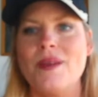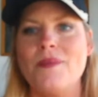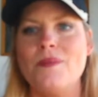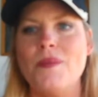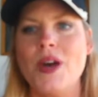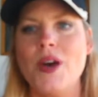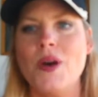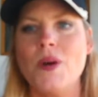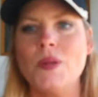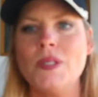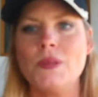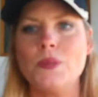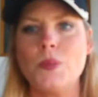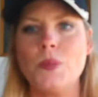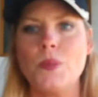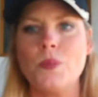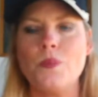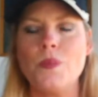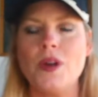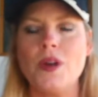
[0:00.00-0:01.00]

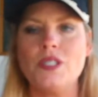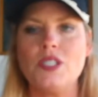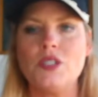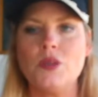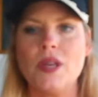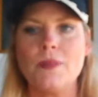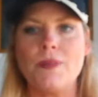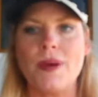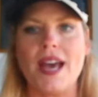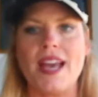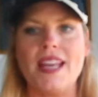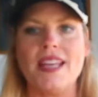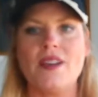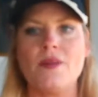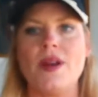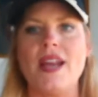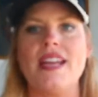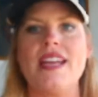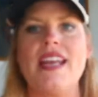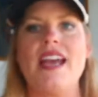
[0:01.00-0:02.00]
Mo's doing binding
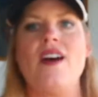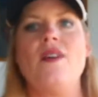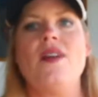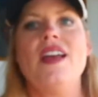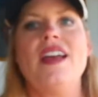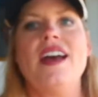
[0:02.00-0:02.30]
right now.